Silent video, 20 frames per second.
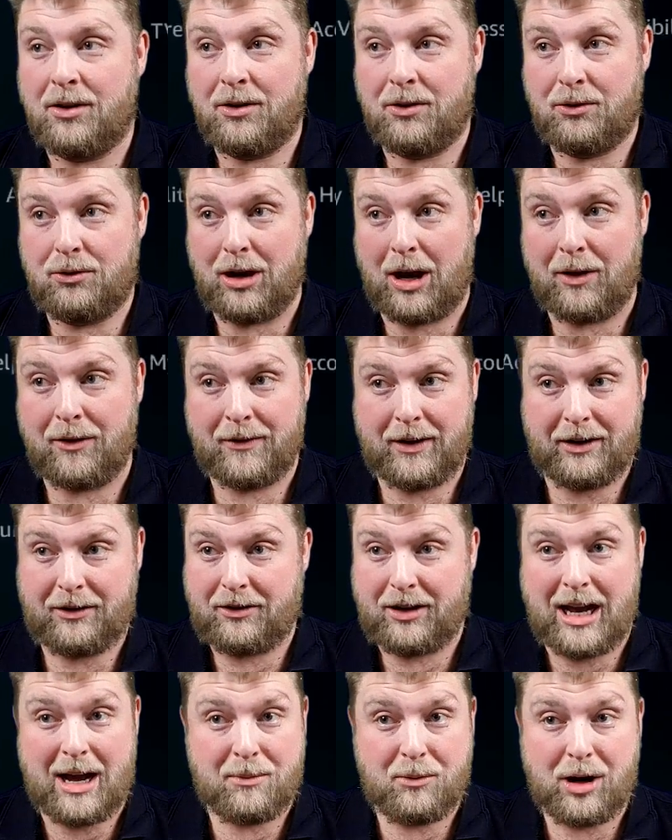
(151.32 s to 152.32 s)
So
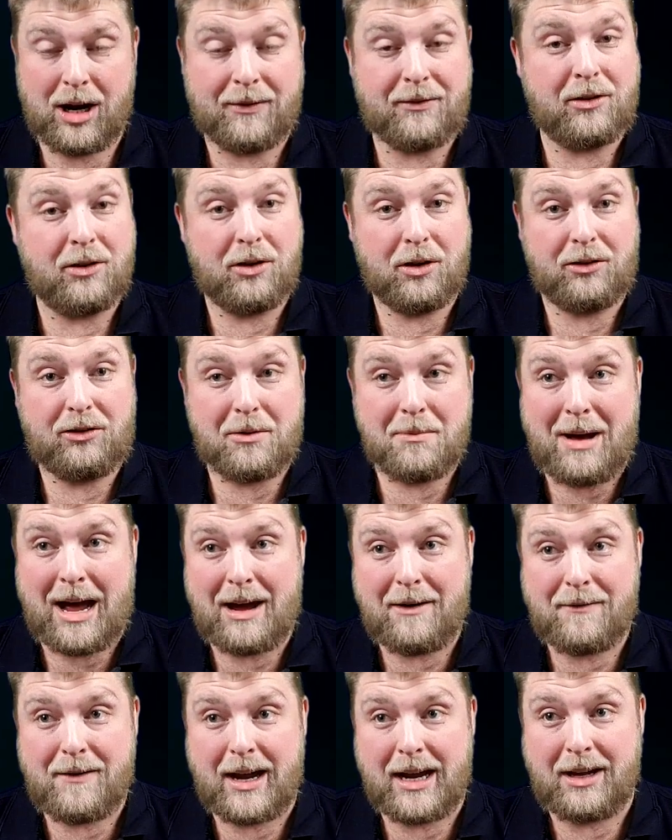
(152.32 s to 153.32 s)
obviously I'm going to have to go to my
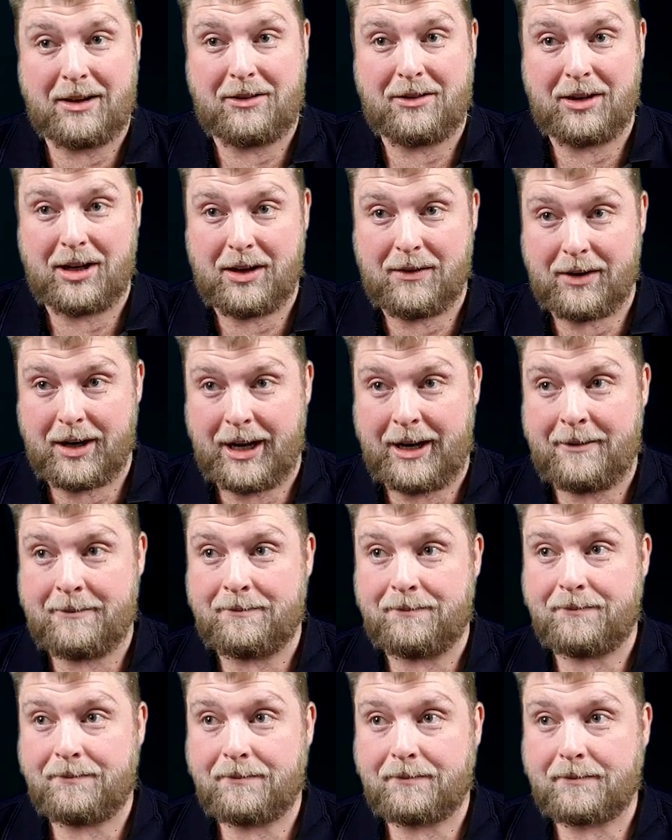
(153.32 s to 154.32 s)
Fire TV,
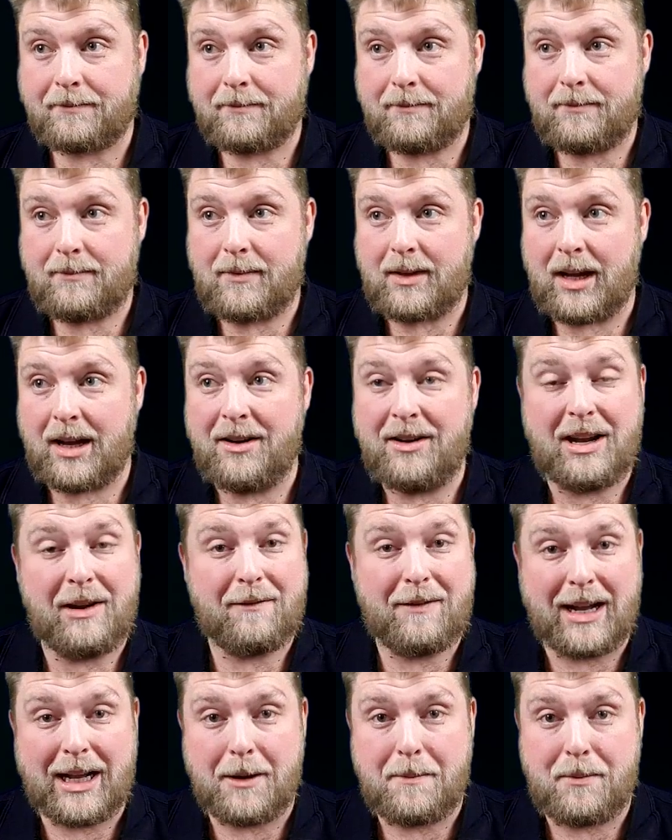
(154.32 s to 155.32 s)

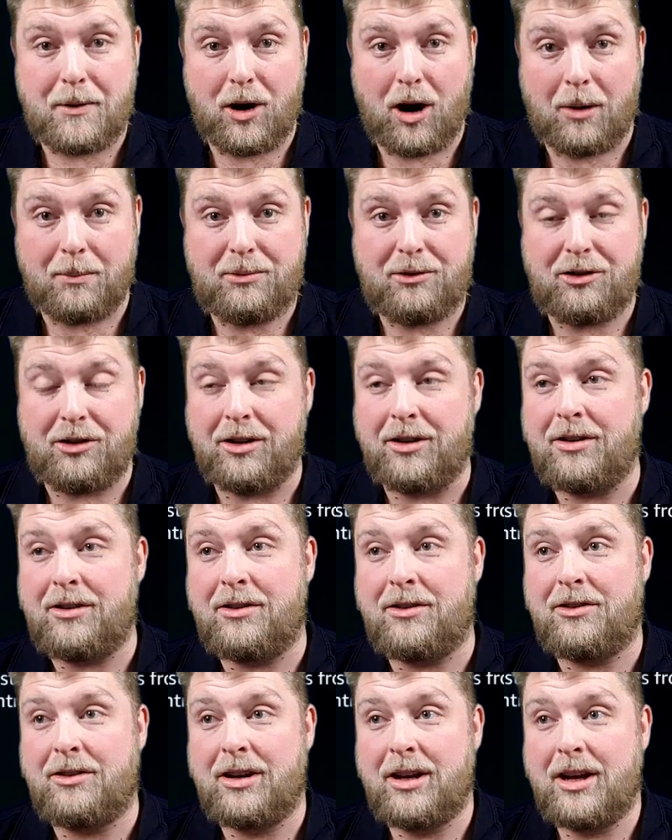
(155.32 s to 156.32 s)
developer
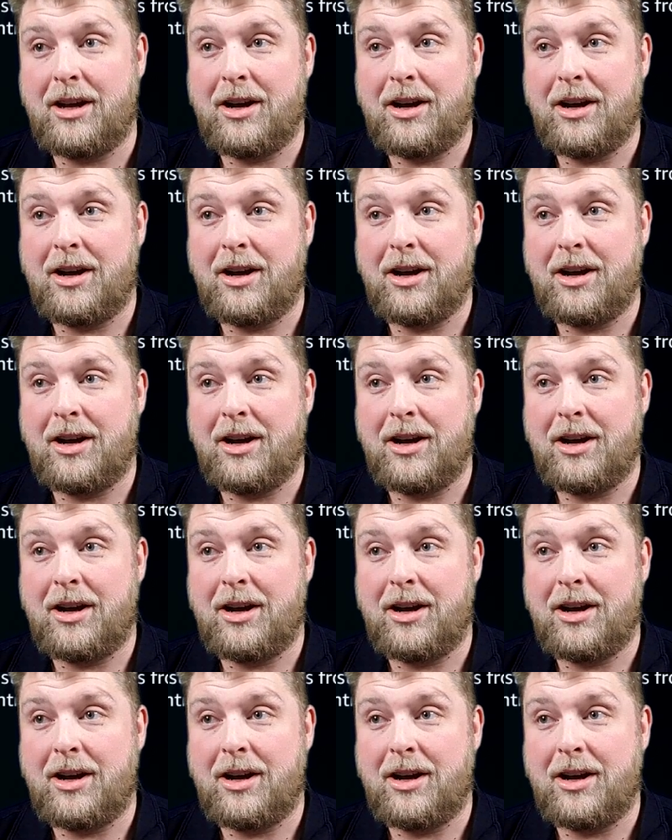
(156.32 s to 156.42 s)
options.